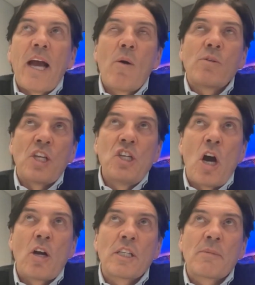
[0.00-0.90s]
I was the
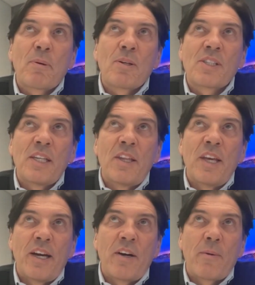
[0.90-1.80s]
youngest person
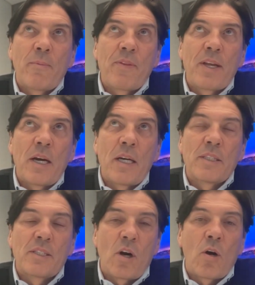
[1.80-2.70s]
there at
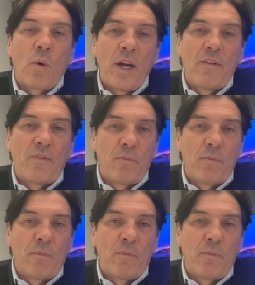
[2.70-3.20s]
Starwave,